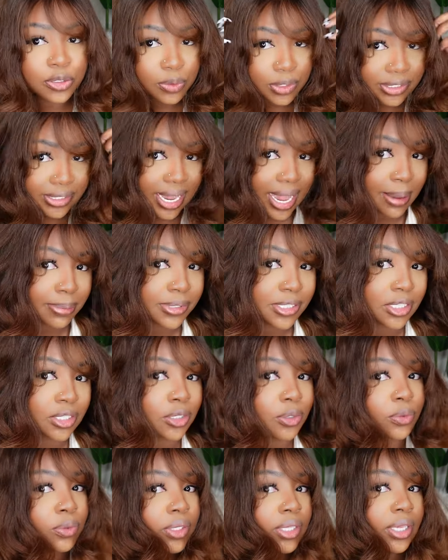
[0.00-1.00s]
one is
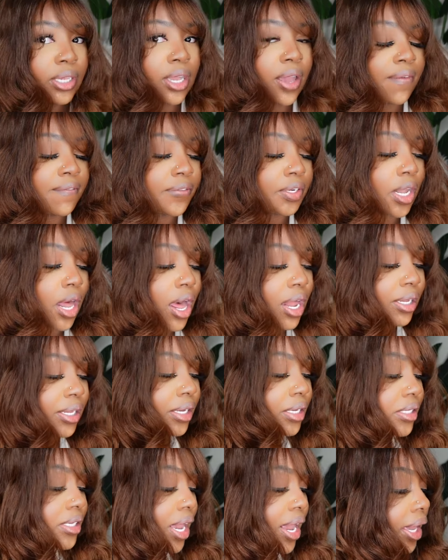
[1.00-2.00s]
absolutely
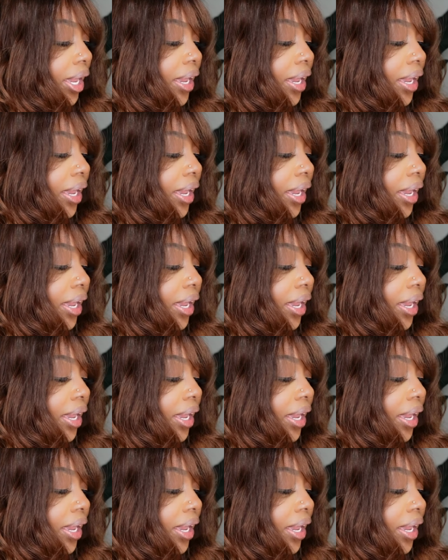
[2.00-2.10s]
Flawless.